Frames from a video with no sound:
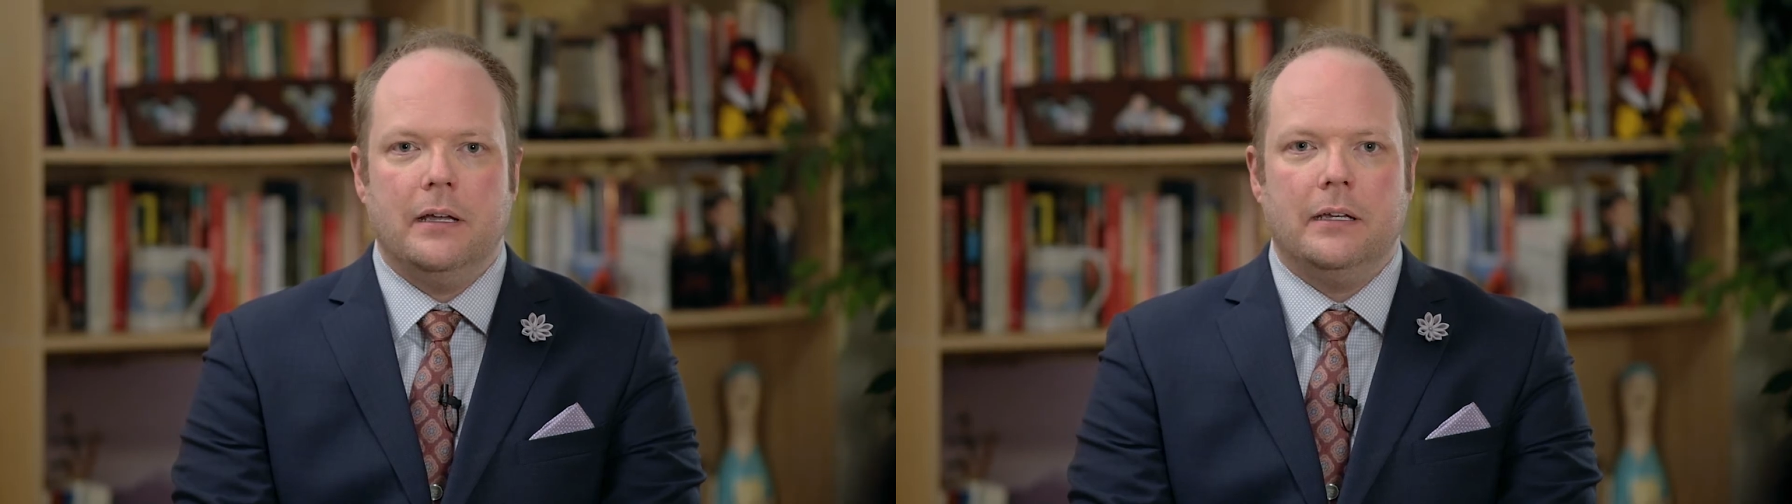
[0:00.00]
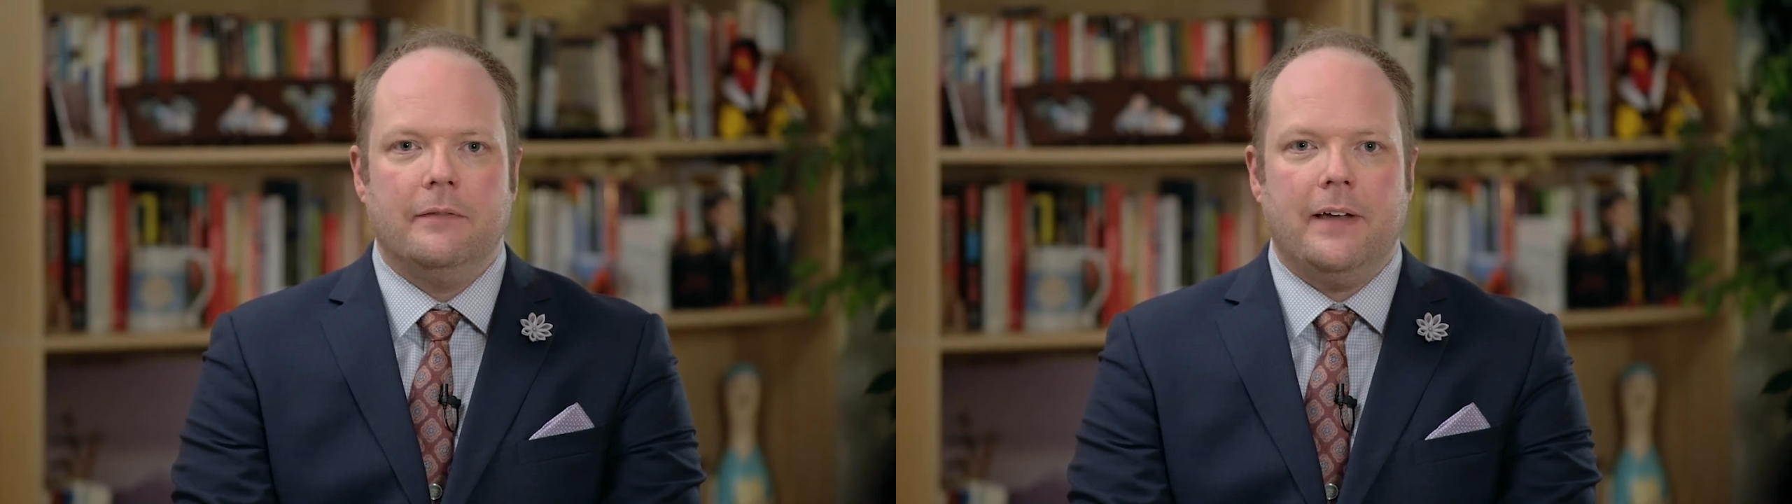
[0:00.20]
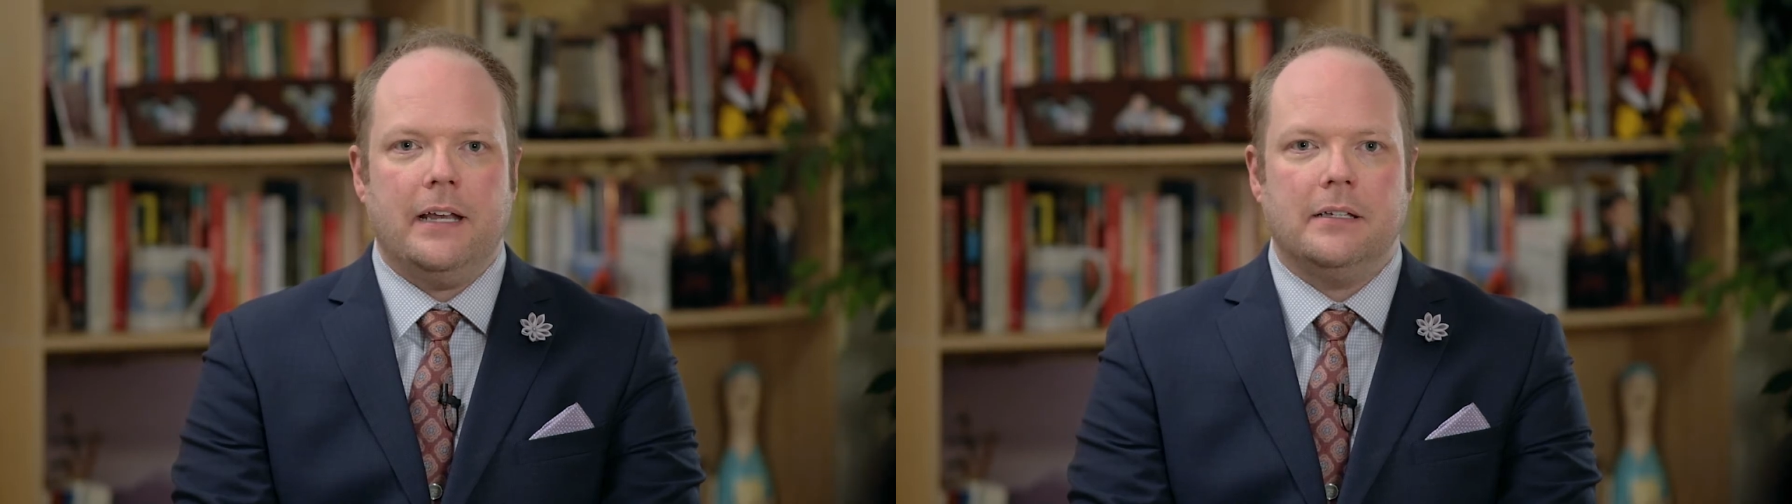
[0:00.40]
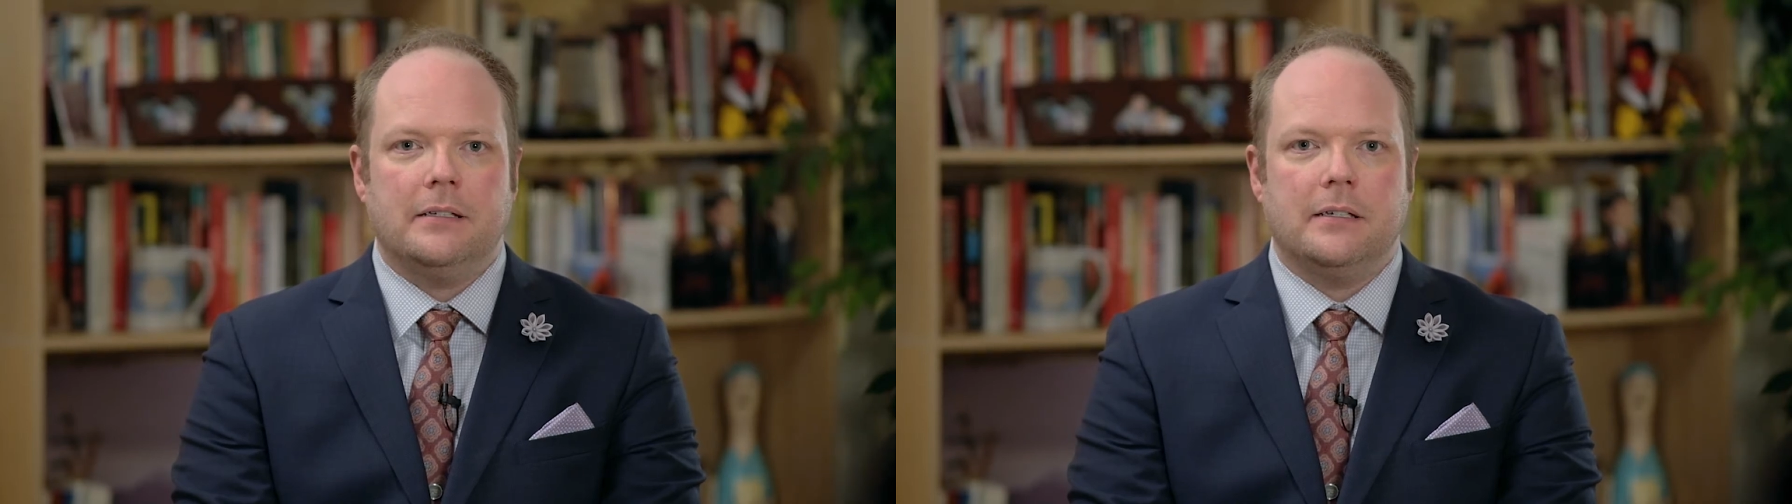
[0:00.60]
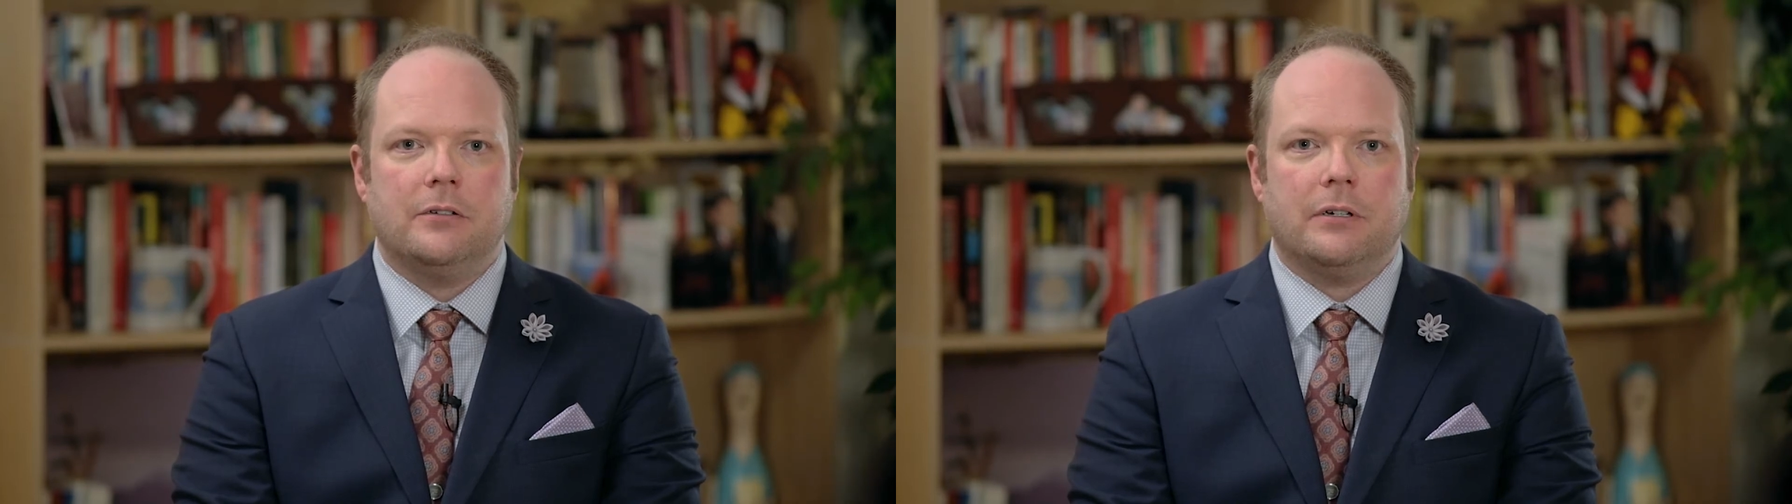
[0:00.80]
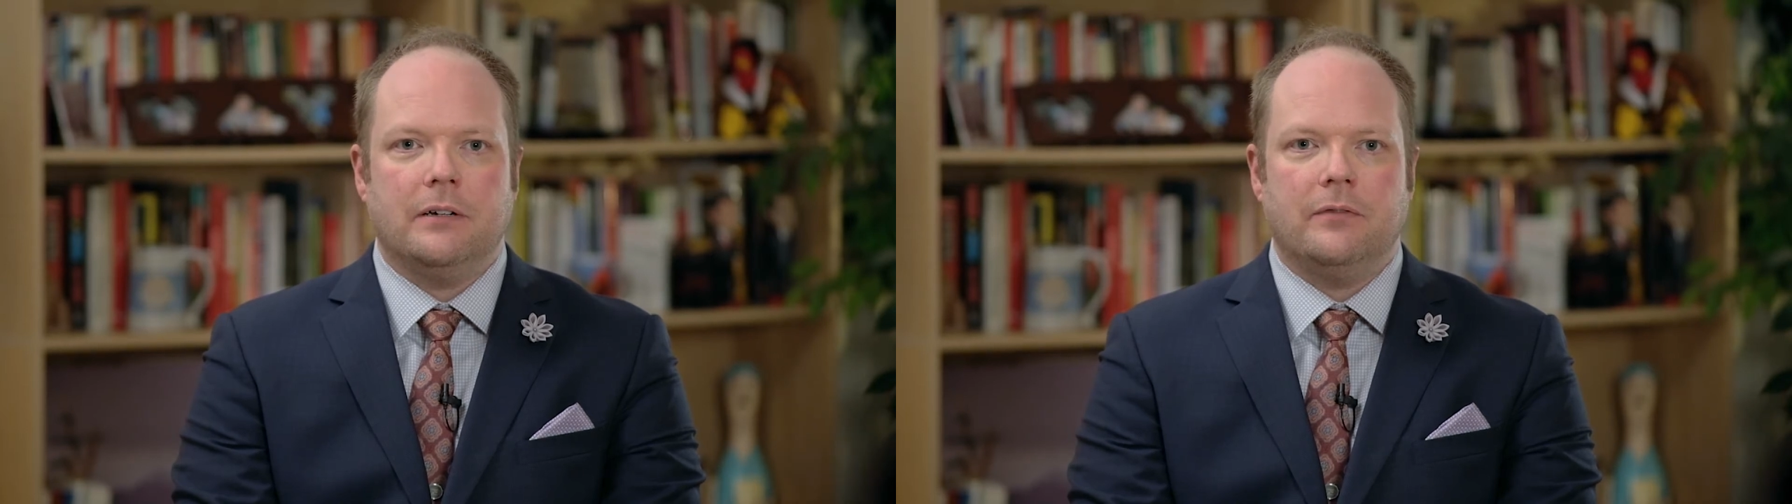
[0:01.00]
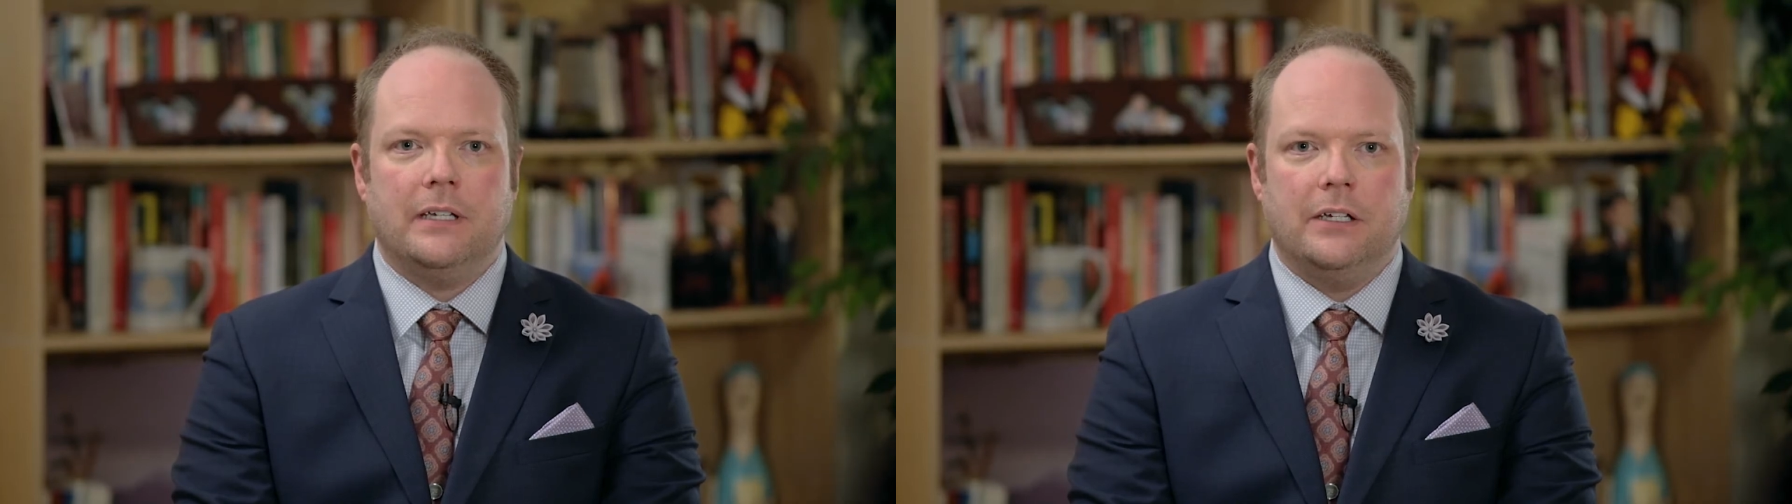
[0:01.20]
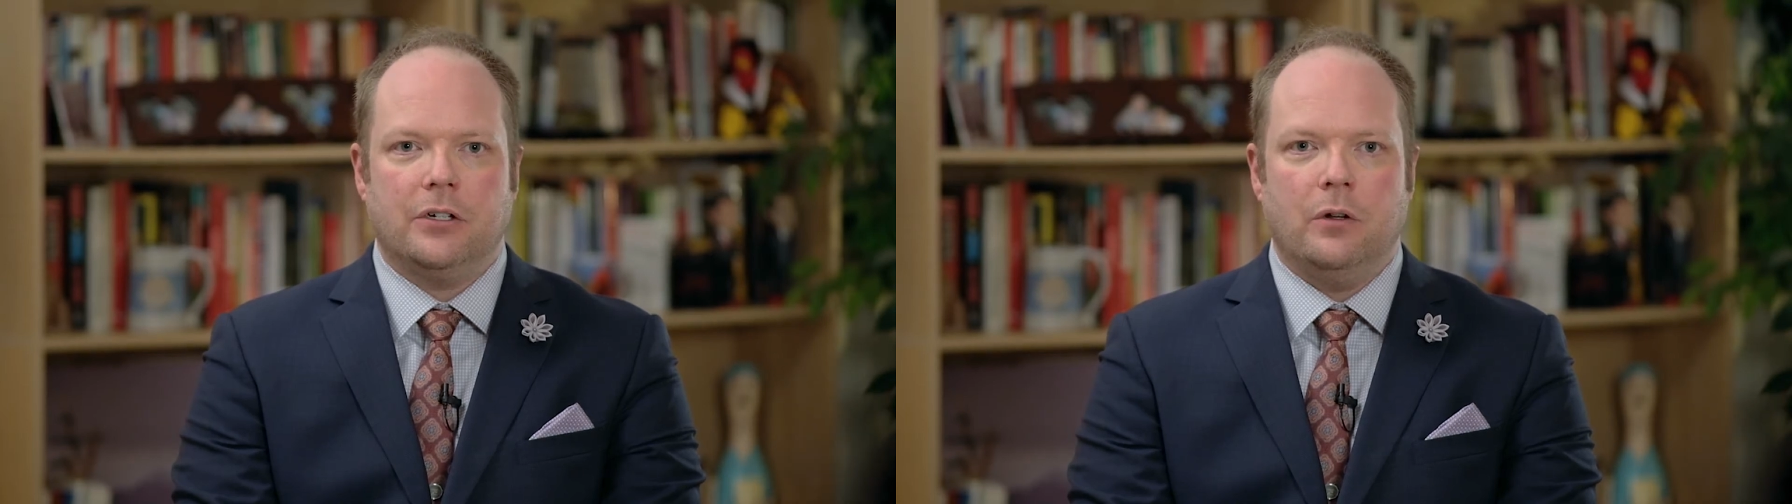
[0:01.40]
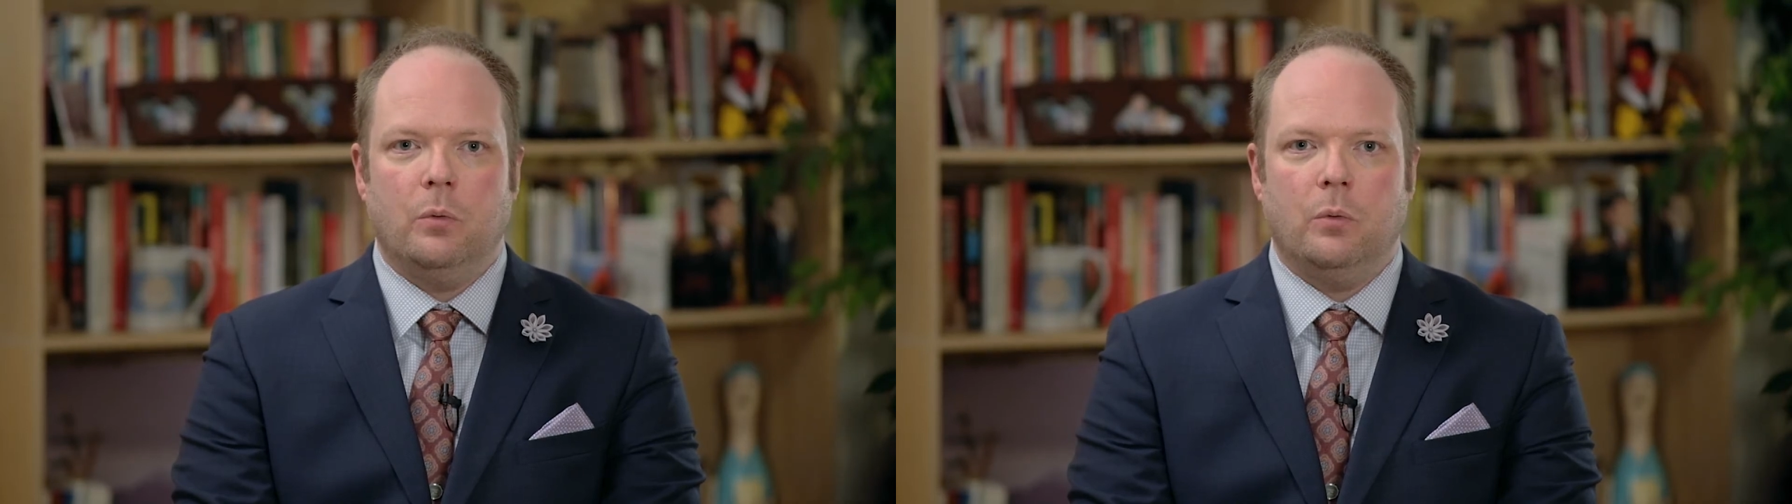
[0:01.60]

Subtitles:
Nevada's District Invitational